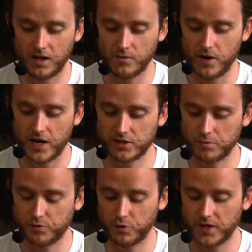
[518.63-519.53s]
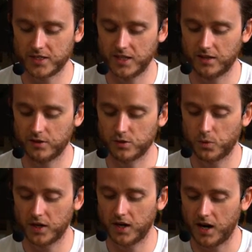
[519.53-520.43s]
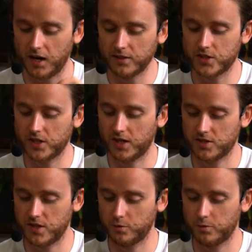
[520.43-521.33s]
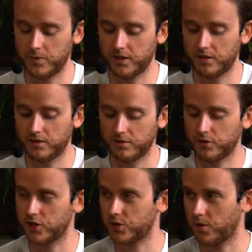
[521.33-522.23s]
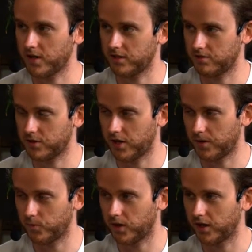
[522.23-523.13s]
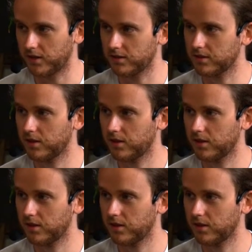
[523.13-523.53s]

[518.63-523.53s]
Actually, before we get to that, there is one other change that will be retroactive to M1As,